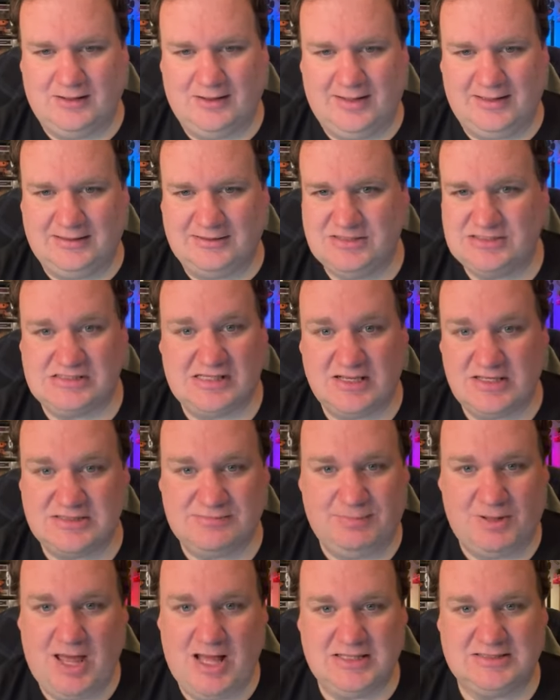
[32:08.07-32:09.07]
Like, just let us
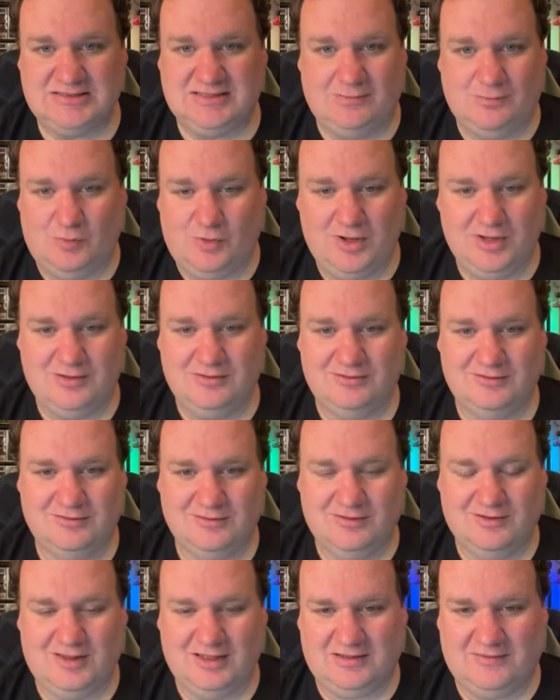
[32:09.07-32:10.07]
block someone.
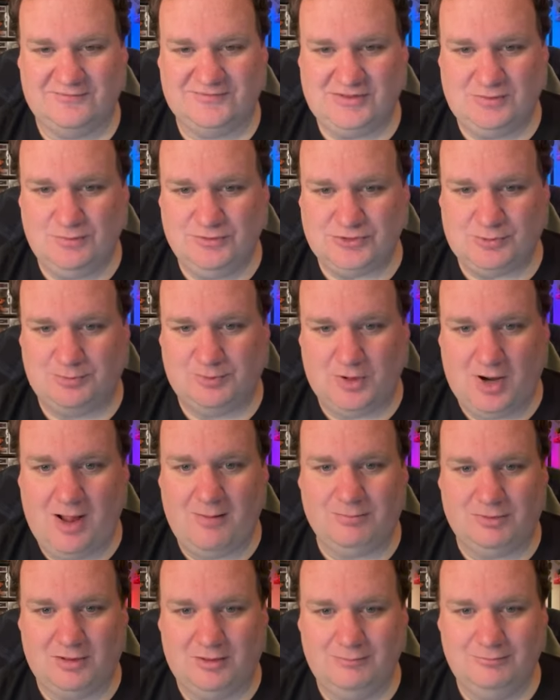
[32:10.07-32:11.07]
Like, if someone's a
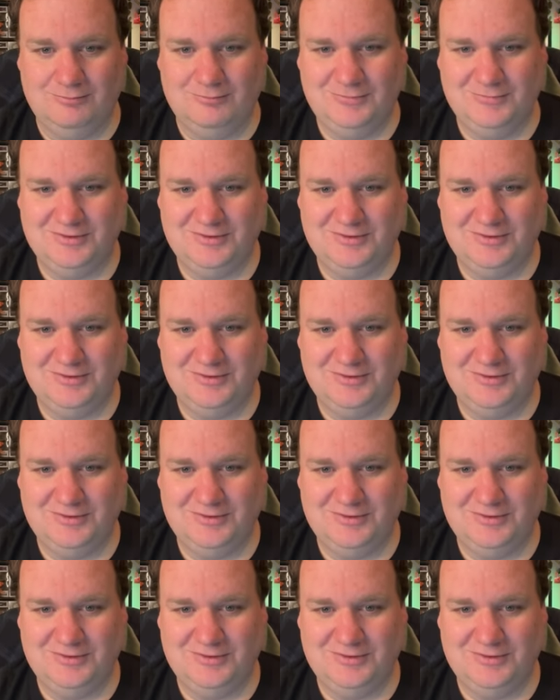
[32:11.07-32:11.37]
problem,